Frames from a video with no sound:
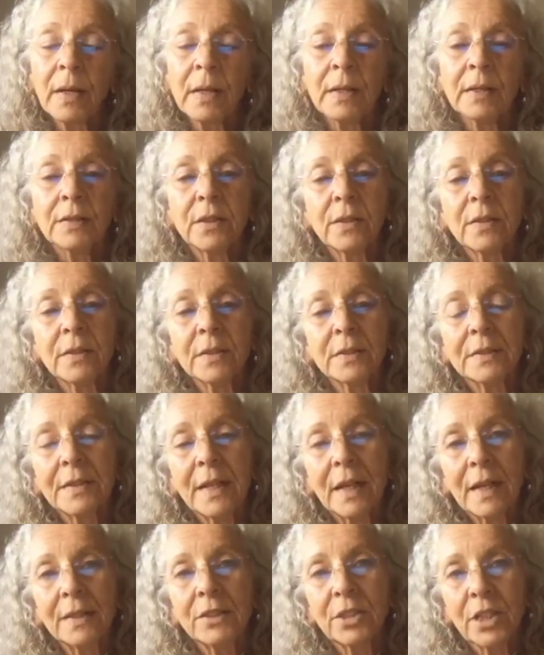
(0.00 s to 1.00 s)
So this
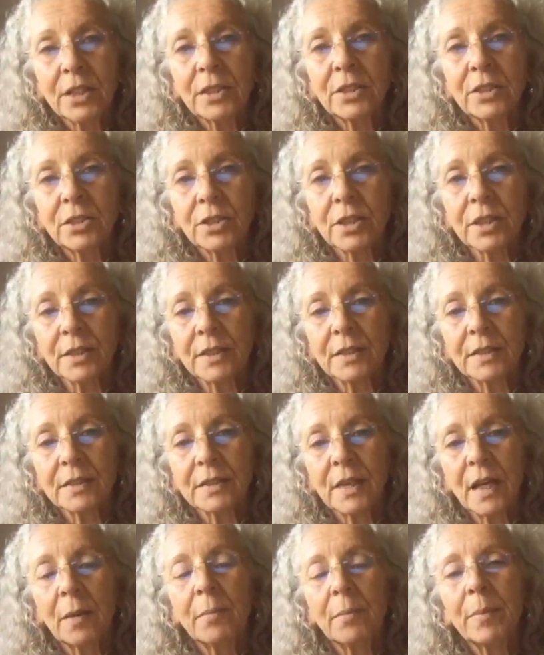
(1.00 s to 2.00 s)
digestion, this
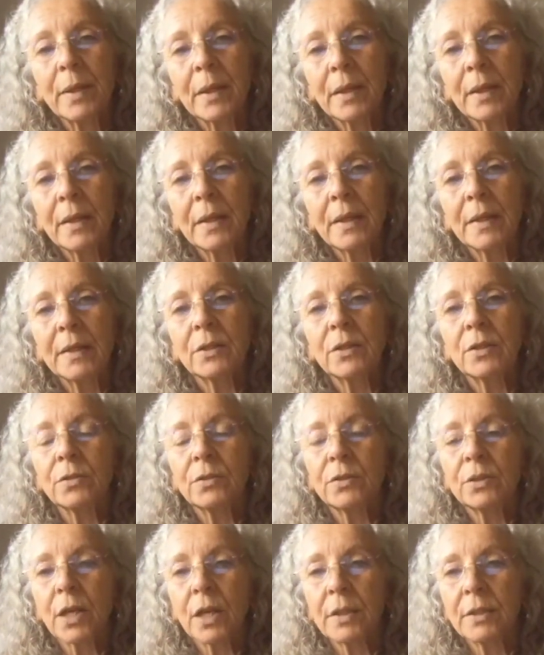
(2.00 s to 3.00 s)
ability to
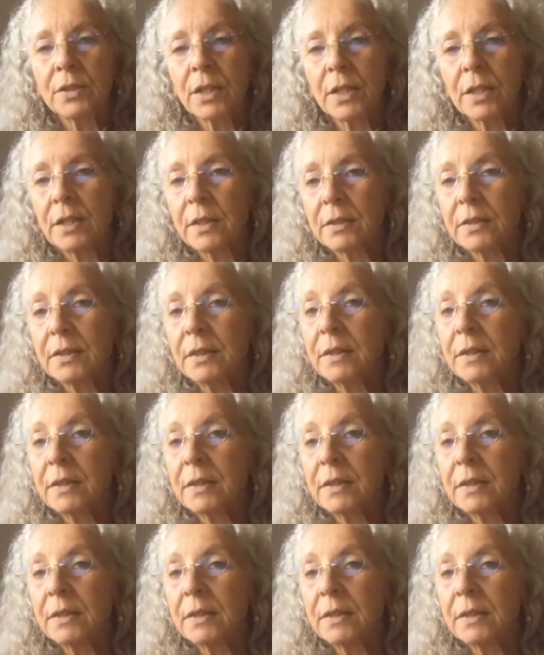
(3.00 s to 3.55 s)
digest,